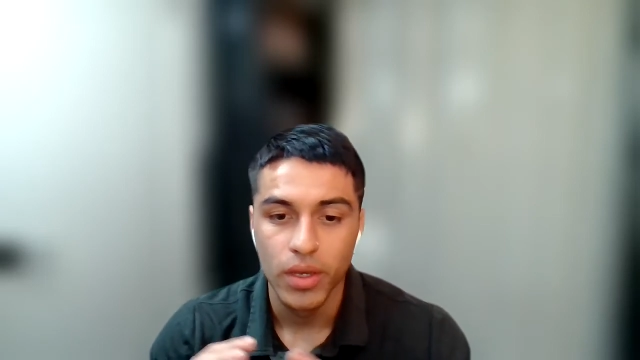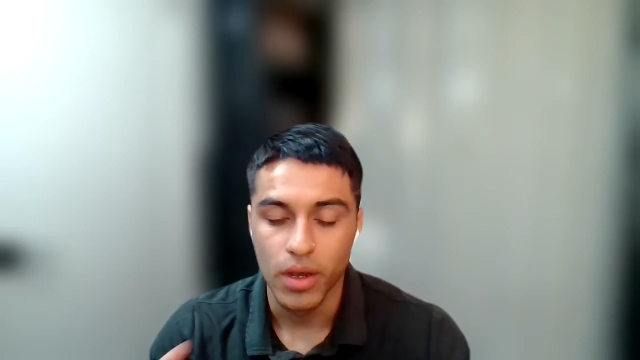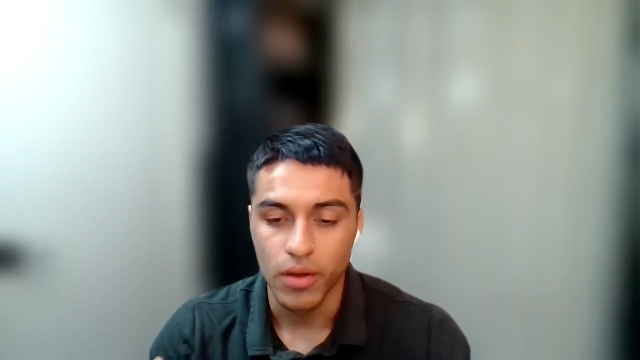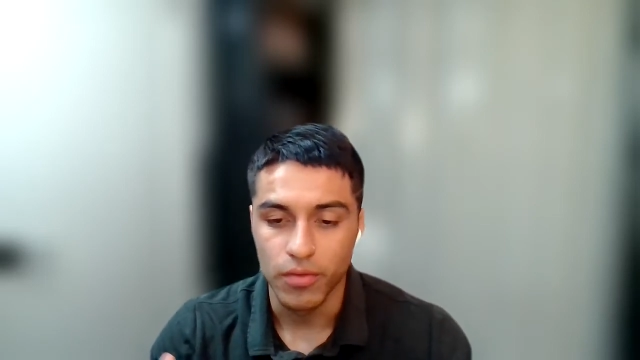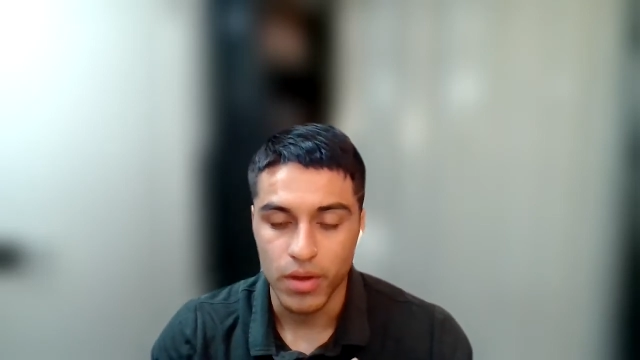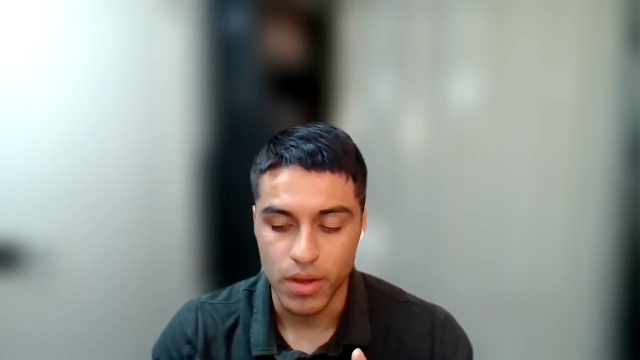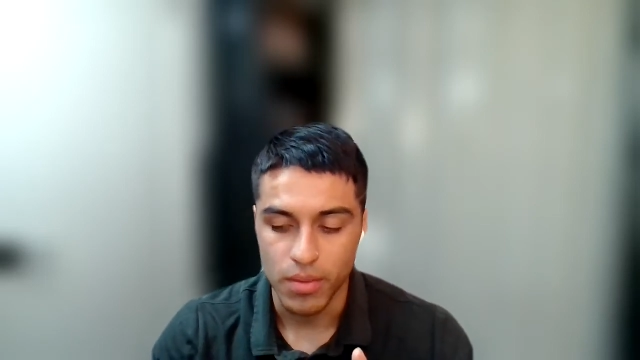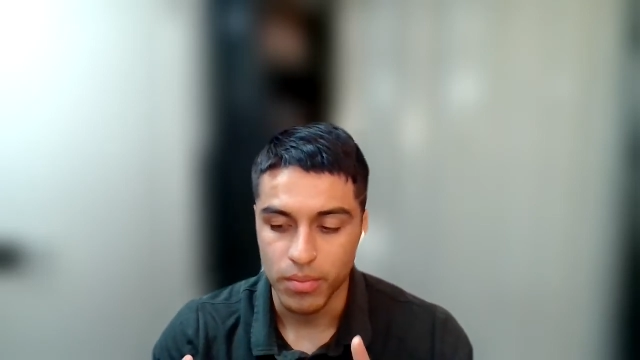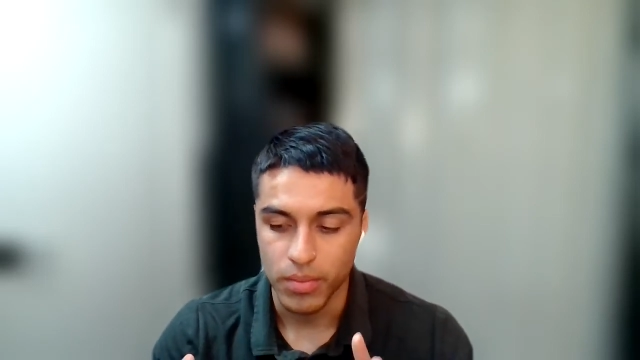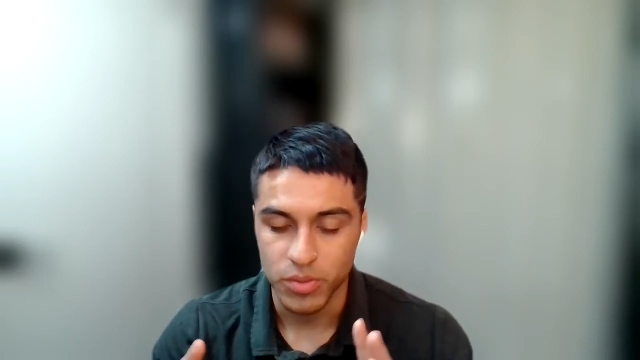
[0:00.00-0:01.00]
of
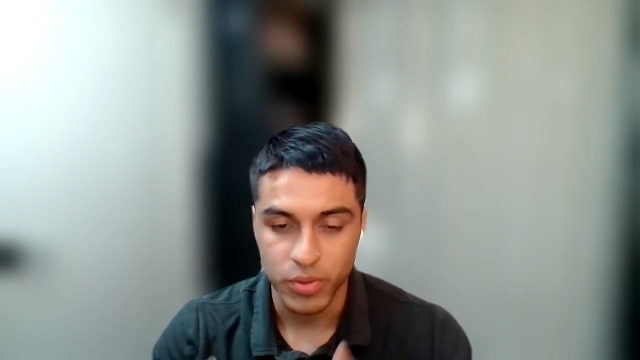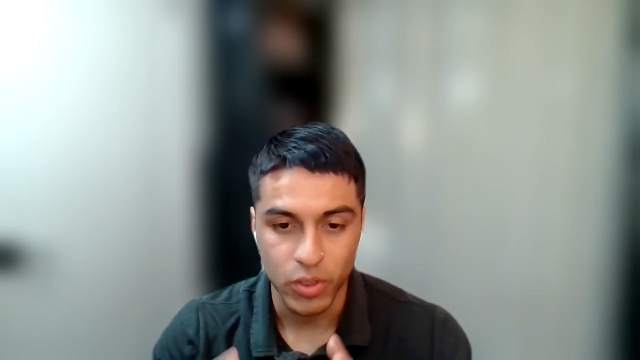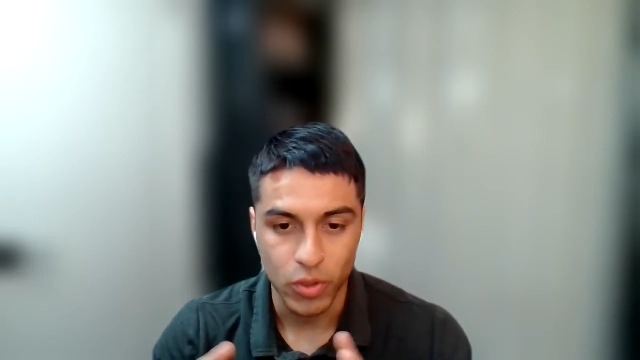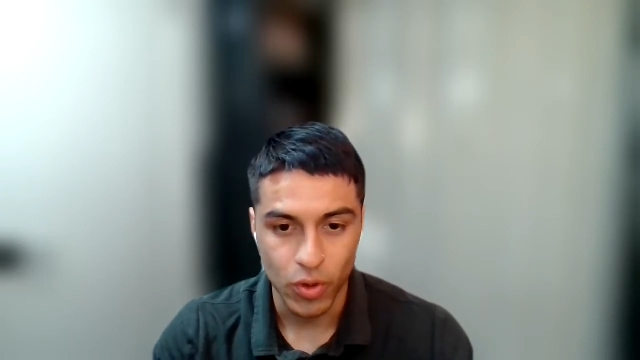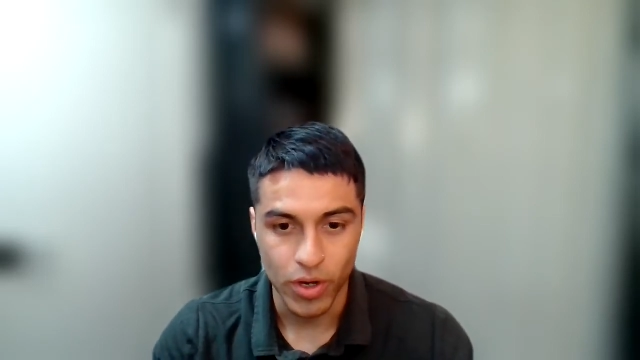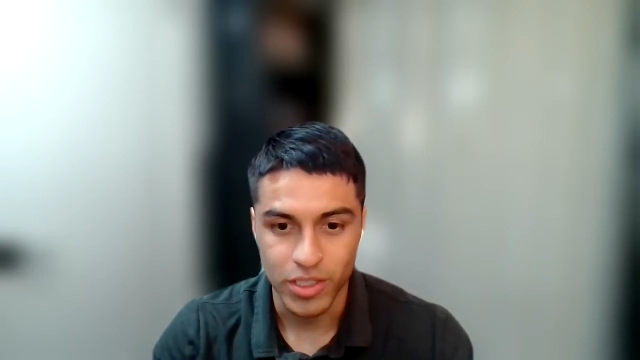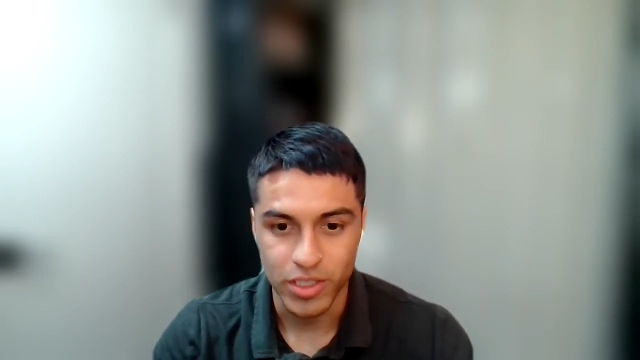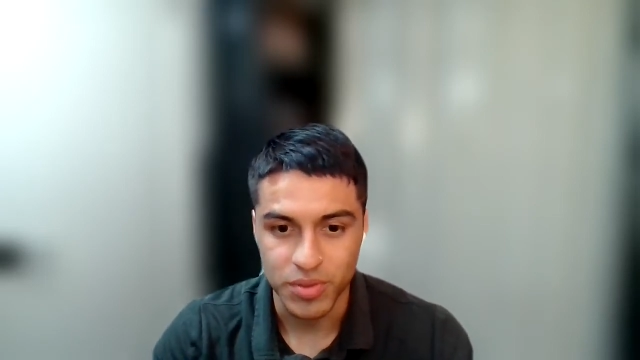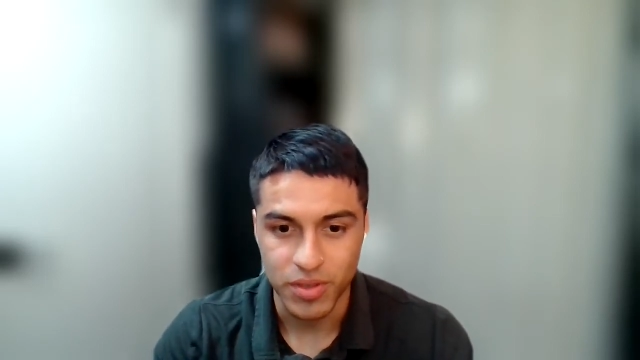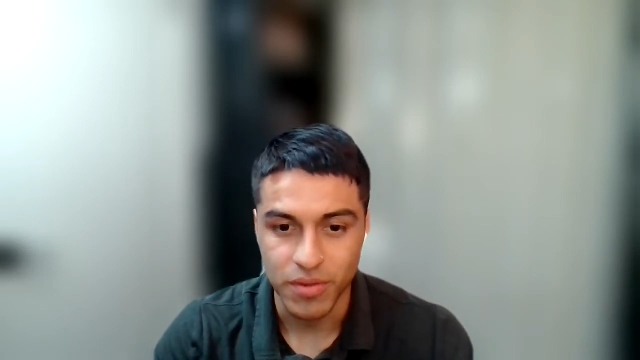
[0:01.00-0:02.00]
explaining the core
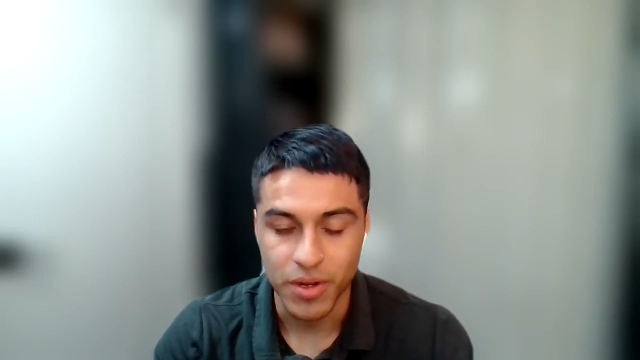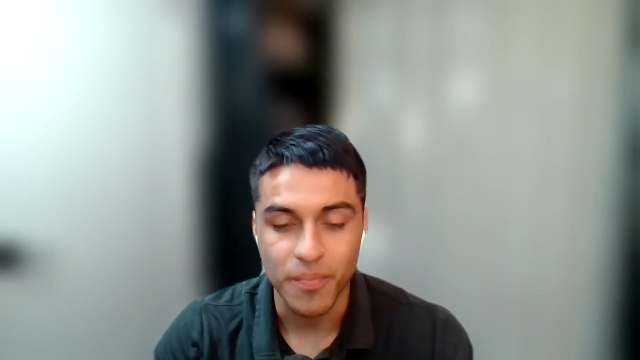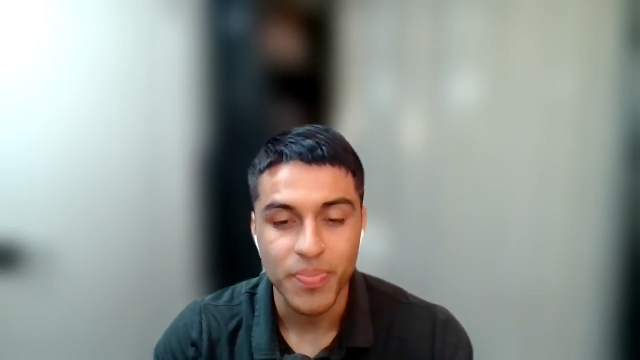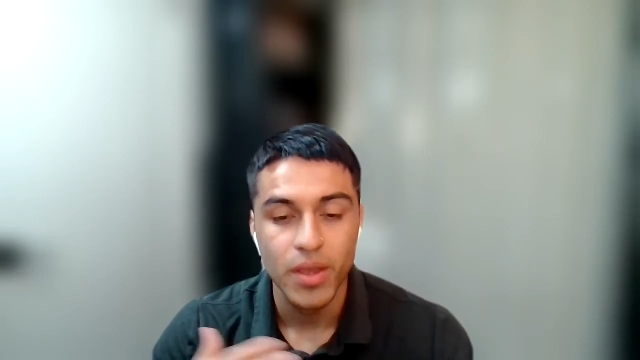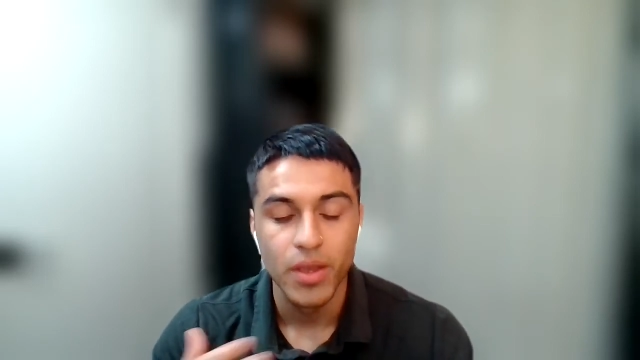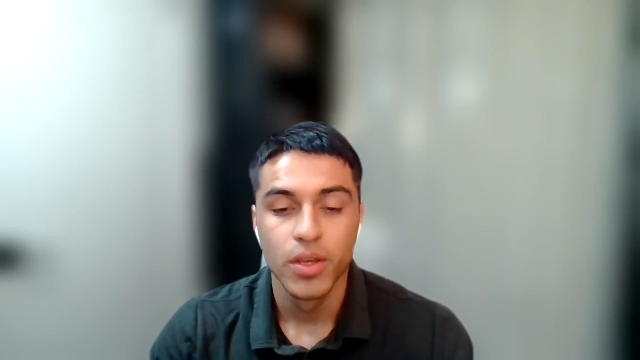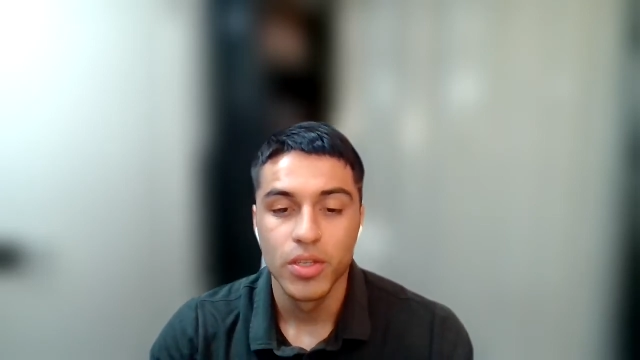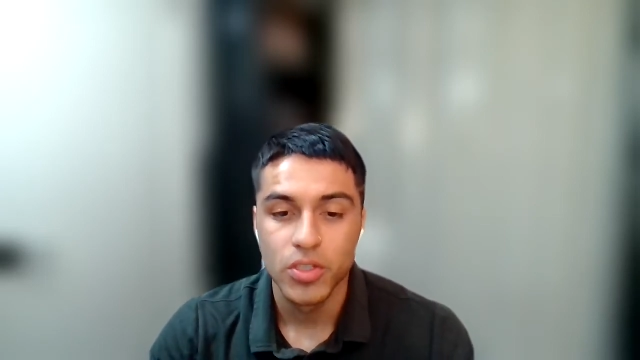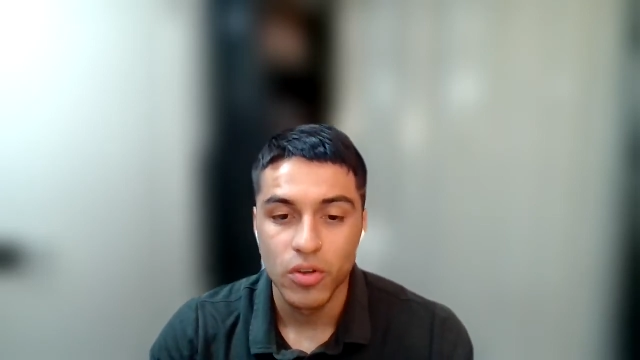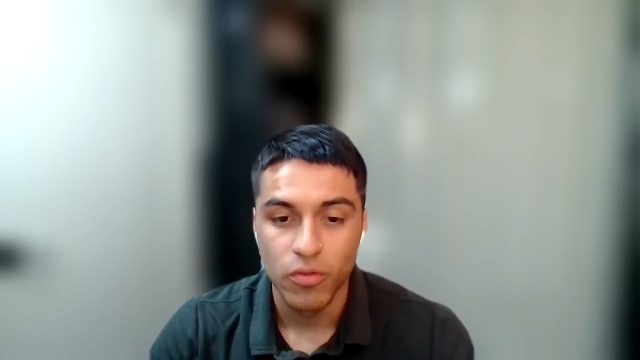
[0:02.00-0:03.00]
concepts of the video.
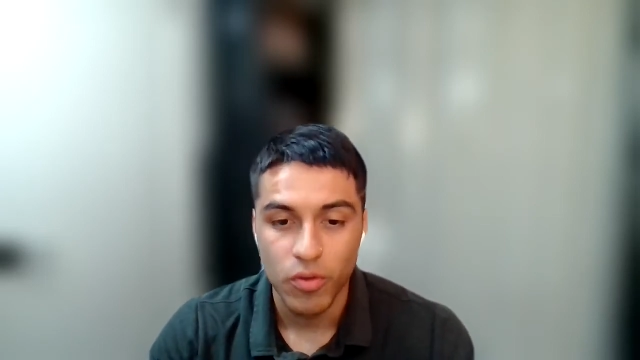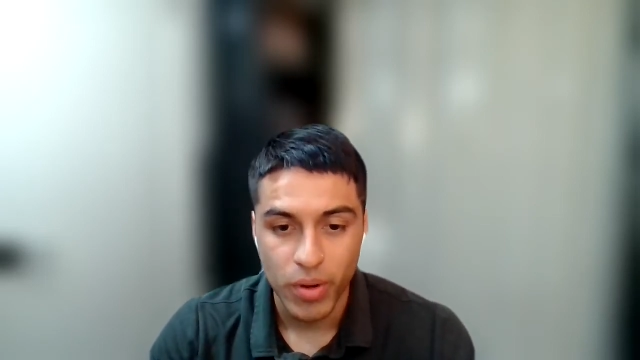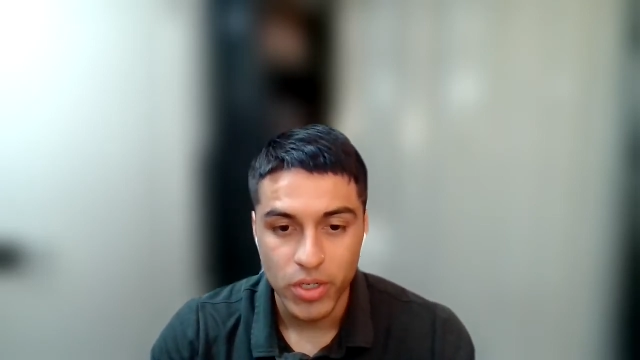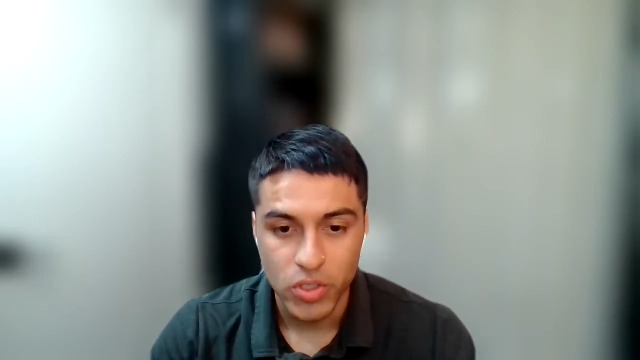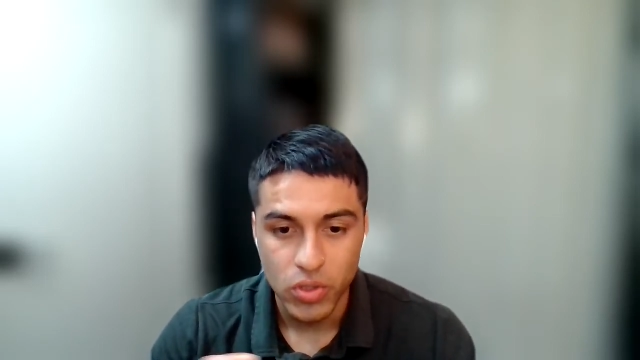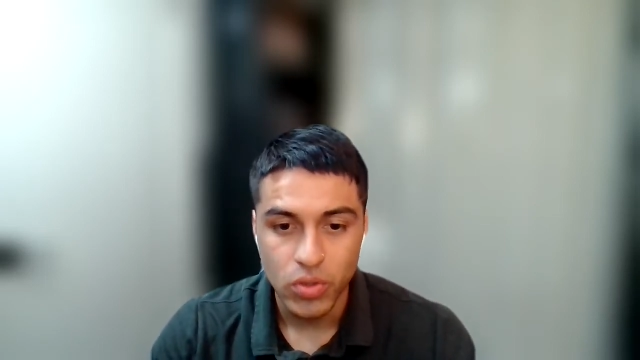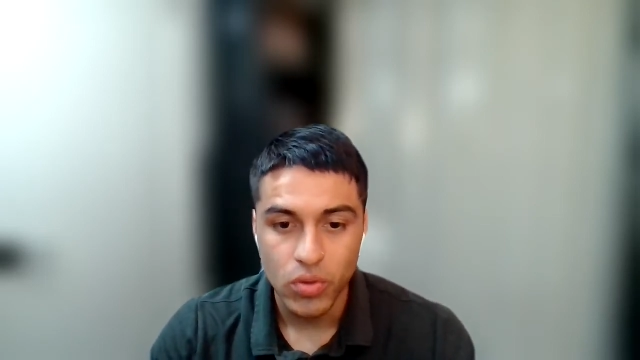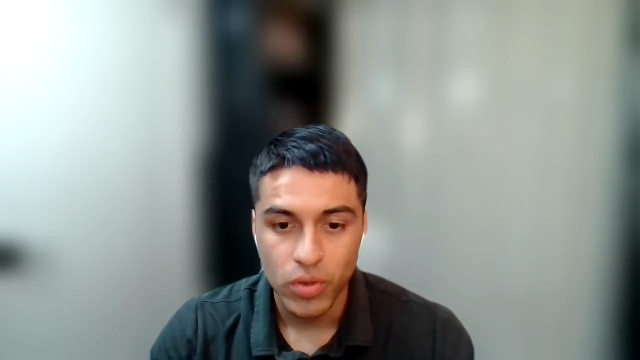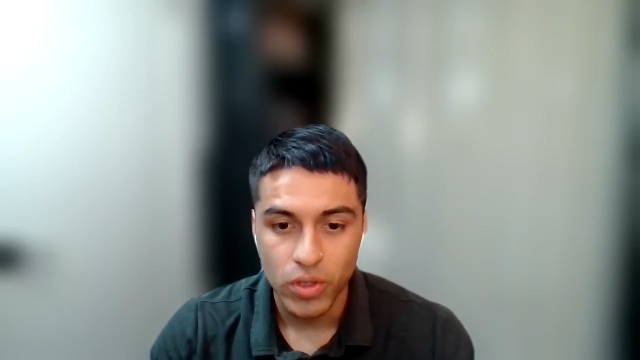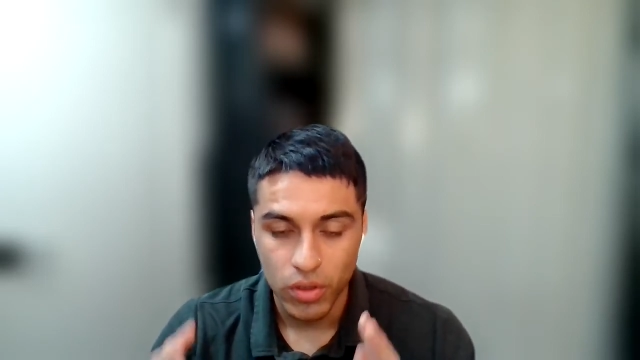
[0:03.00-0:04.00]
So for part
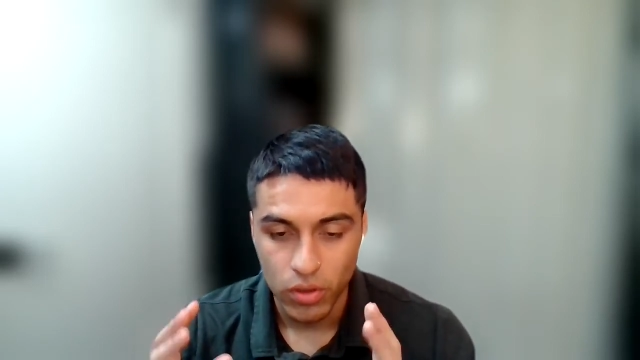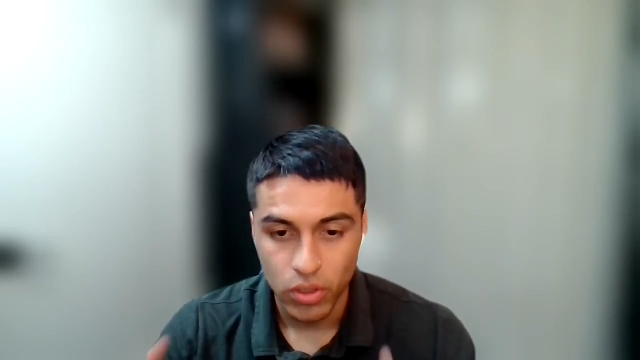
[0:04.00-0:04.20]
2 with